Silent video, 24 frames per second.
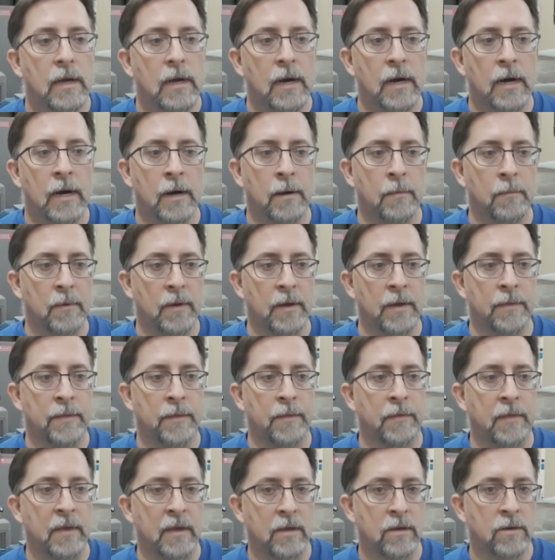And
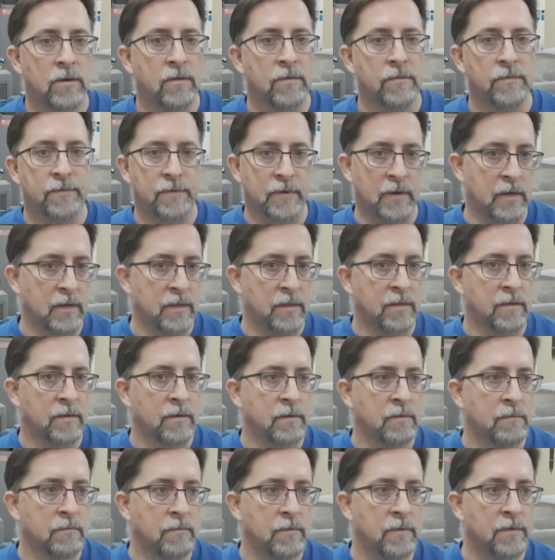then they couldn't find
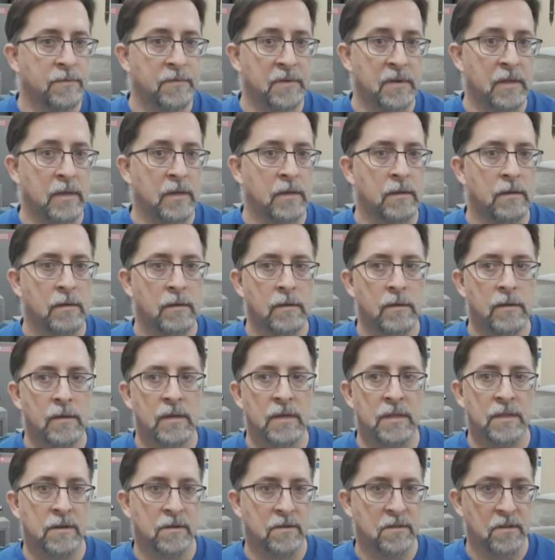the VIN
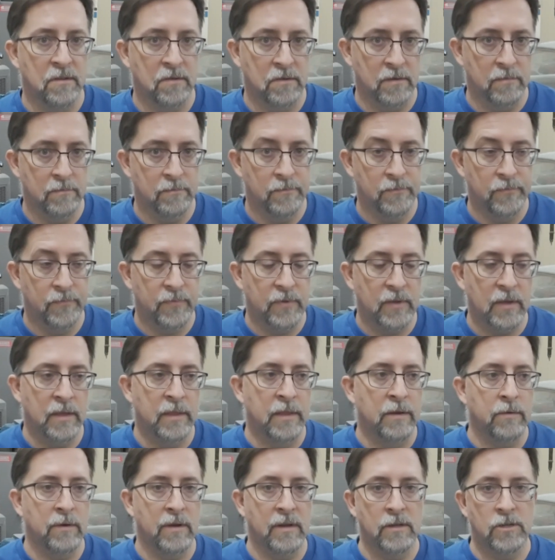in their system.
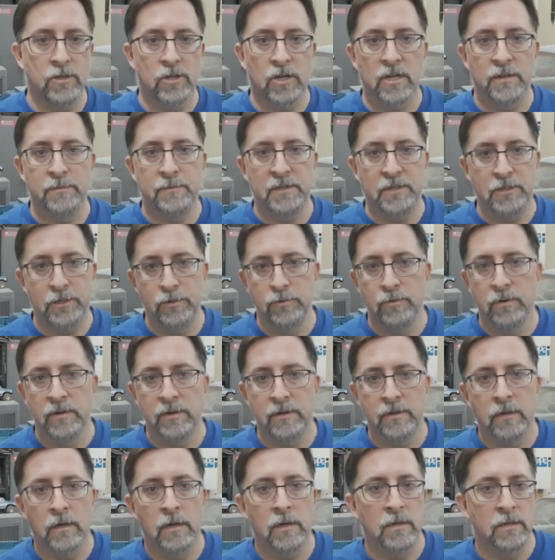And they were going to charge me
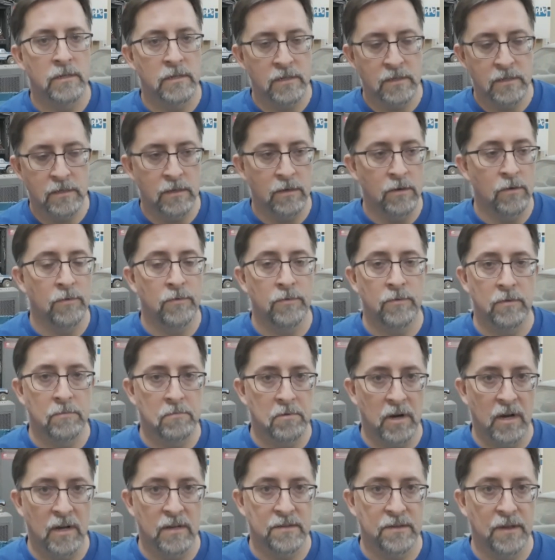$200 to go through the
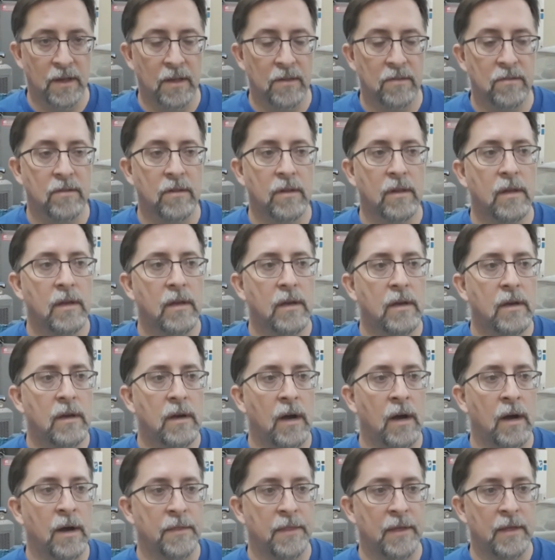process.
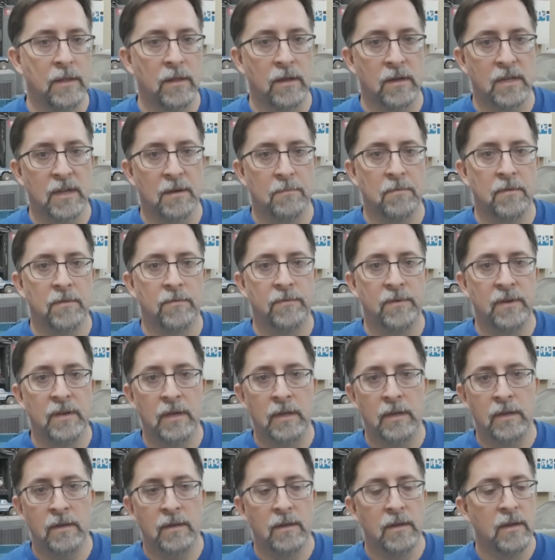They looked up the
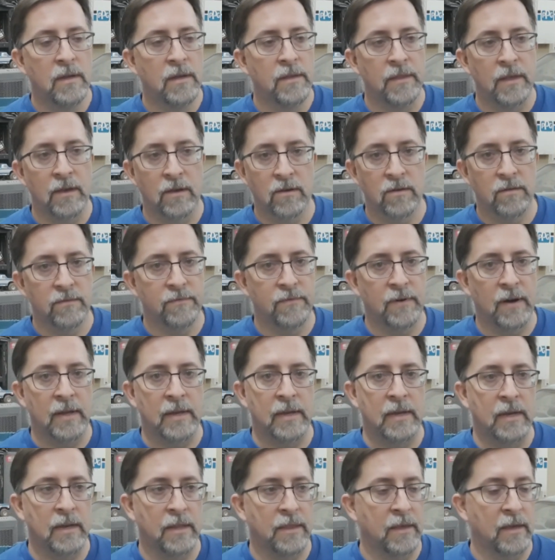VIN. They couldn't
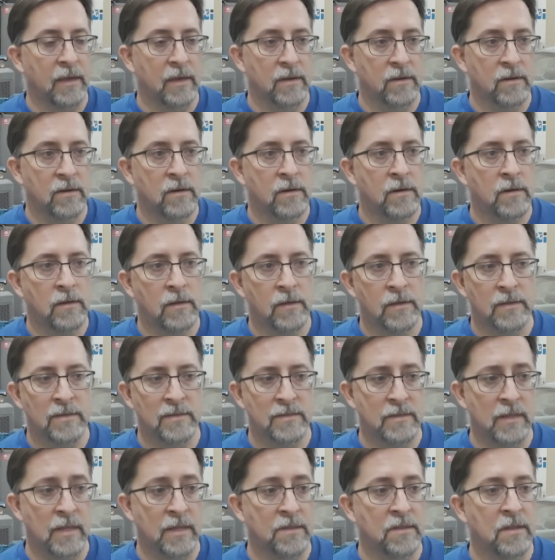find anything at all. And
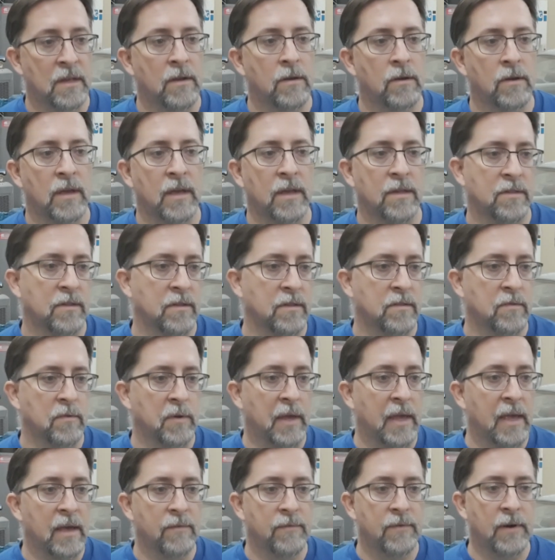they said, okay, since we
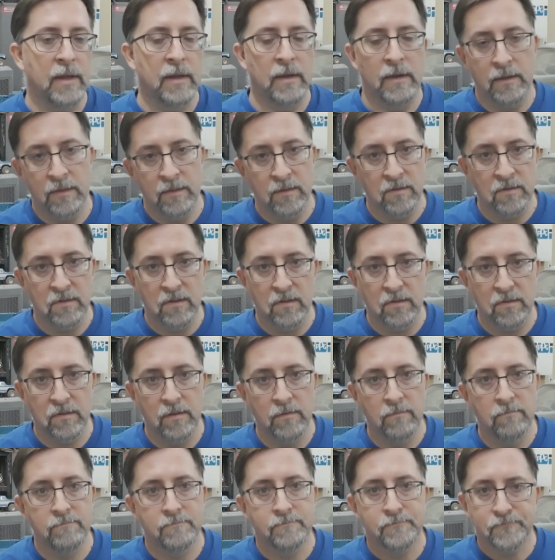can't find it in the
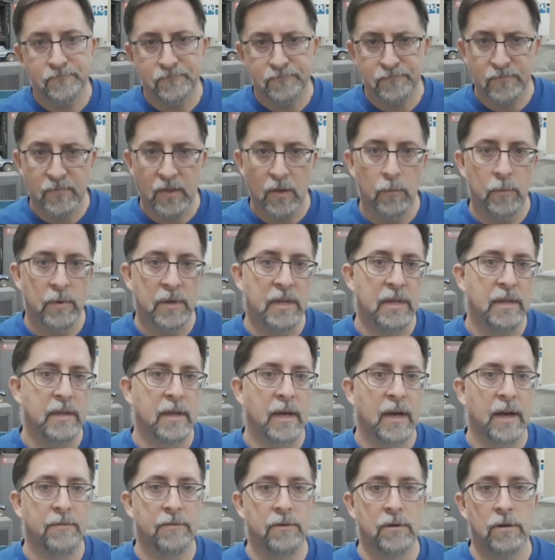system, we need
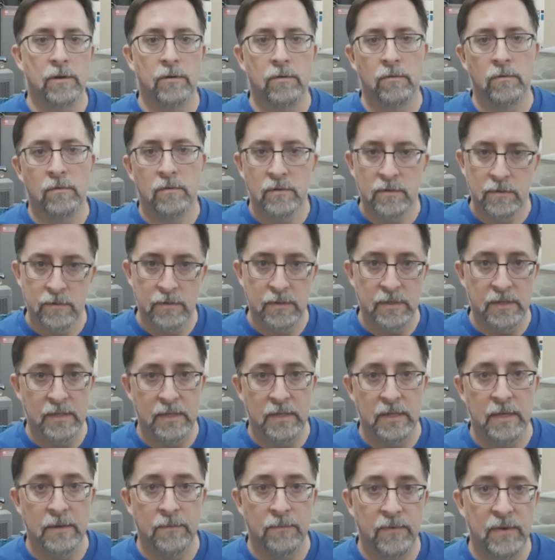to have you go to the
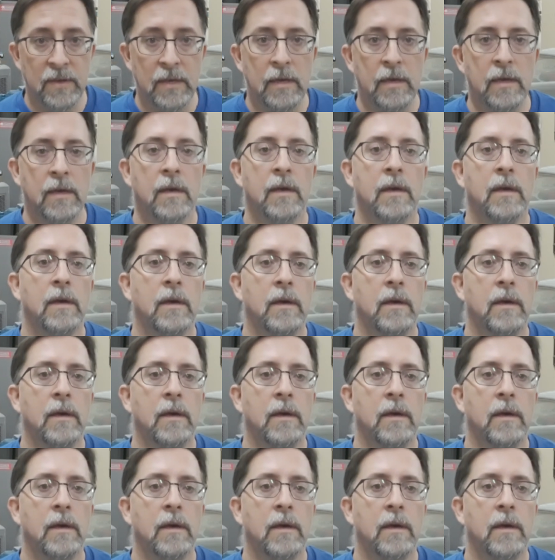DMV.